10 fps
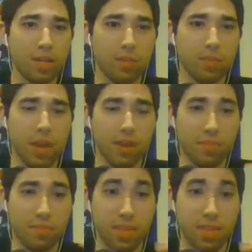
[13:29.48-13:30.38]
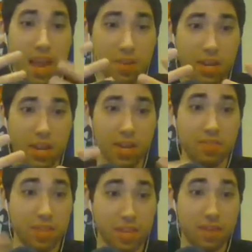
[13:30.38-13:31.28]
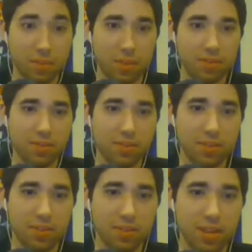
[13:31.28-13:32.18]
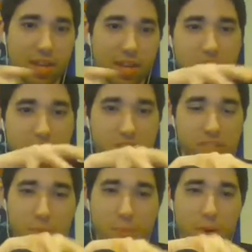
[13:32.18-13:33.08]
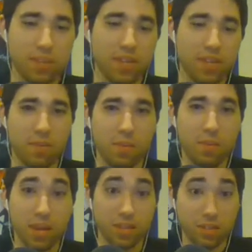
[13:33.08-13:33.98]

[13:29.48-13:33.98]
of like the alien and the devil, like the xenomorph and the devil, like the